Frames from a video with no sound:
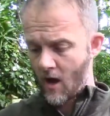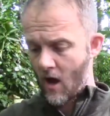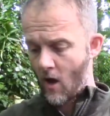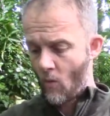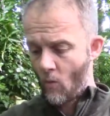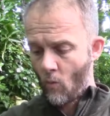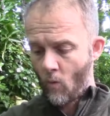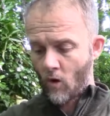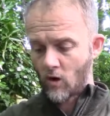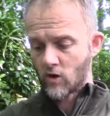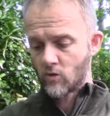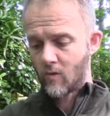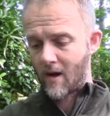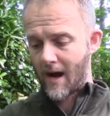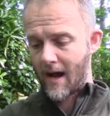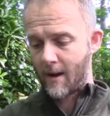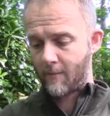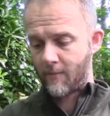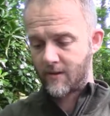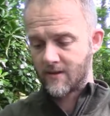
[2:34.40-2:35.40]
and watch what
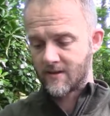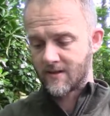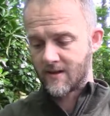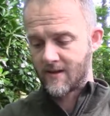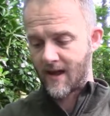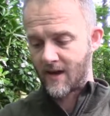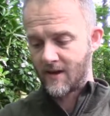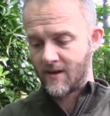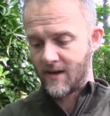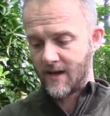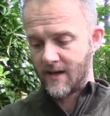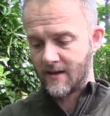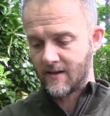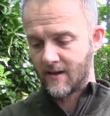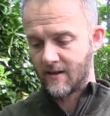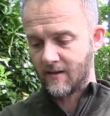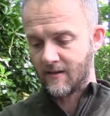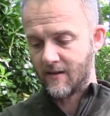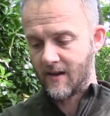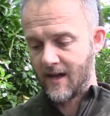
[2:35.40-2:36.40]
happens to that
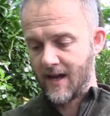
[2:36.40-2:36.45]
needle.